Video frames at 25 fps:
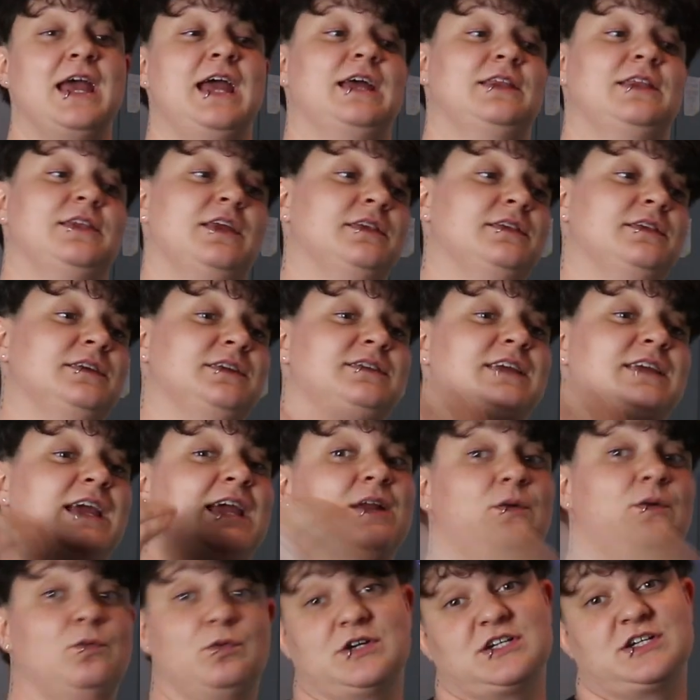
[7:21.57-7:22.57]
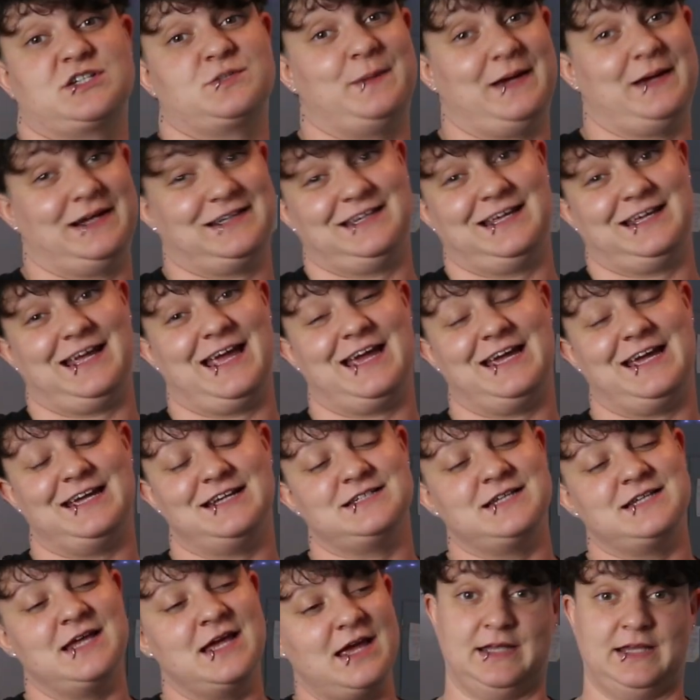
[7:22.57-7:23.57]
and then the date we're expecting eggs.